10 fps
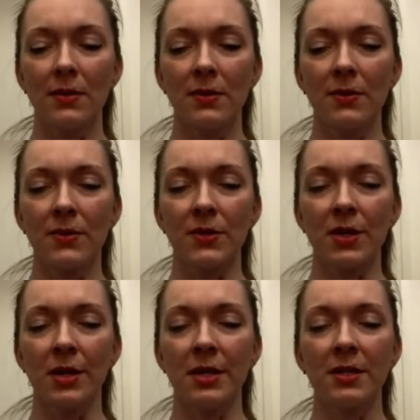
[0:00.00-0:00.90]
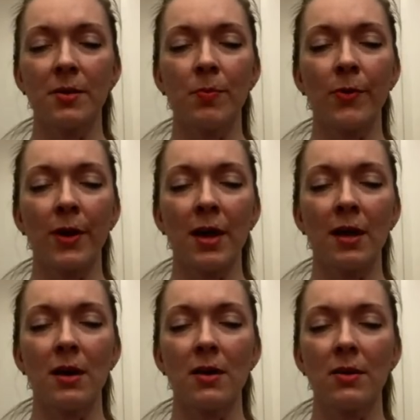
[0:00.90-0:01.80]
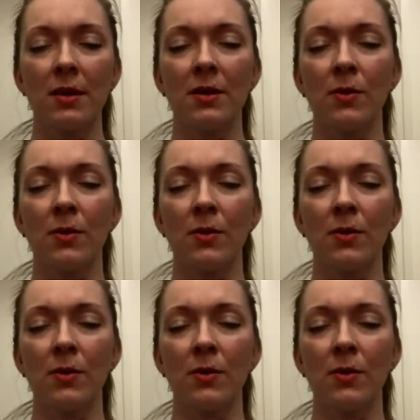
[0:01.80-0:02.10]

So starting to bring the